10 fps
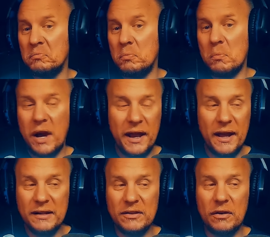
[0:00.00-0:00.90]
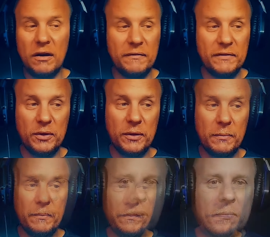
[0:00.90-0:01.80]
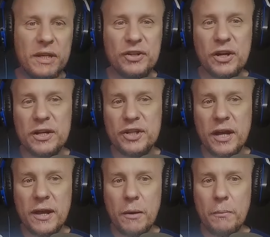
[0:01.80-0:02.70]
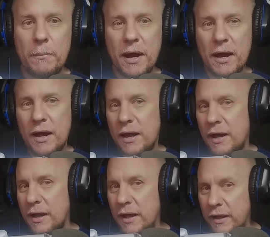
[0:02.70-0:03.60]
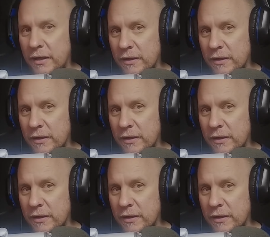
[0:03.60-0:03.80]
My hats are off to it. Be sure to check out my